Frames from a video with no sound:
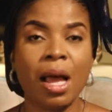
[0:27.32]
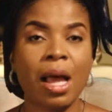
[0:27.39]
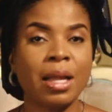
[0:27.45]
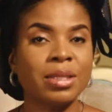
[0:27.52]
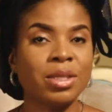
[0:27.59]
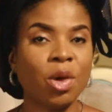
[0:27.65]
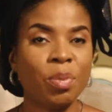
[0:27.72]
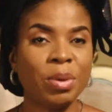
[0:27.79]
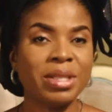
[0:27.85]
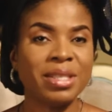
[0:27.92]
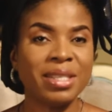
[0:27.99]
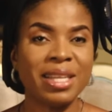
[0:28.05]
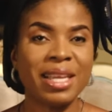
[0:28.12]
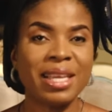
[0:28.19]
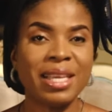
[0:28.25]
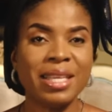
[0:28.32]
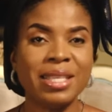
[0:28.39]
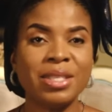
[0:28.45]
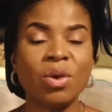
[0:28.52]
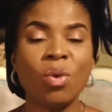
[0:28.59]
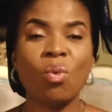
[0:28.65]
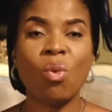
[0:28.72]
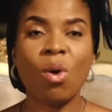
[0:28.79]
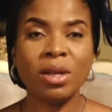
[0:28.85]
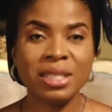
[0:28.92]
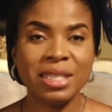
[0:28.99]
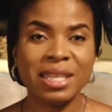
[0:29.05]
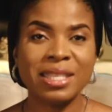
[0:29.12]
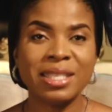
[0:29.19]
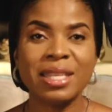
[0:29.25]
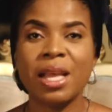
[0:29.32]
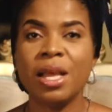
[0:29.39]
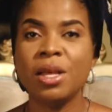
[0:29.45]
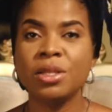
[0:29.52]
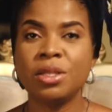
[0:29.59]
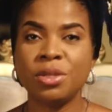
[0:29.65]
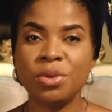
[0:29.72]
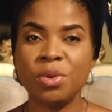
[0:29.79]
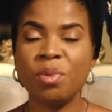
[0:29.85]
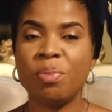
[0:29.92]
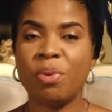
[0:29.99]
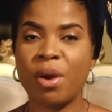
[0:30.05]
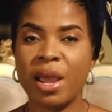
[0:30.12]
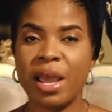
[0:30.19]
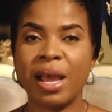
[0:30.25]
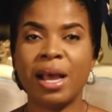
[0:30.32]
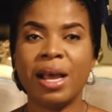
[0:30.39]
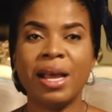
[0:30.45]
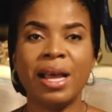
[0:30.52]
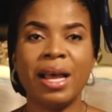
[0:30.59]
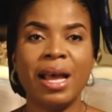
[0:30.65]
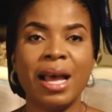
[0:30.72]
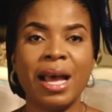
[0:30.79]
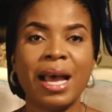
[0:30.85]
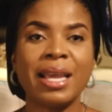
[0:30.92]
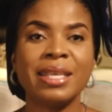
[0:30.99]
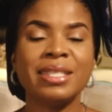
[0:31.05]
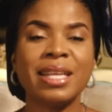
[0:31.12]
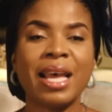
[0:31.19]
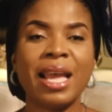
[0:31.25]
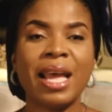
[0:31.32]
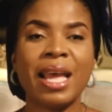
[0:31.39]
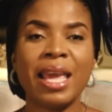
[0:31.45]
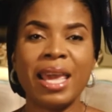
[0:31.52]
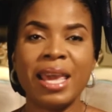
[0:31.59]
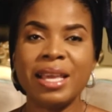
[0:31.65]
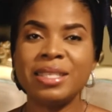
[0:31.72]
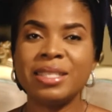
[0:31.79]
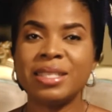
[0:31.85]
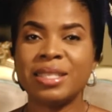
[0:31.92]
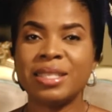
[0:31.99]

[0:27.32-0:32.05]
Our topic today is Wonders Through Prayer, Isaiah 8,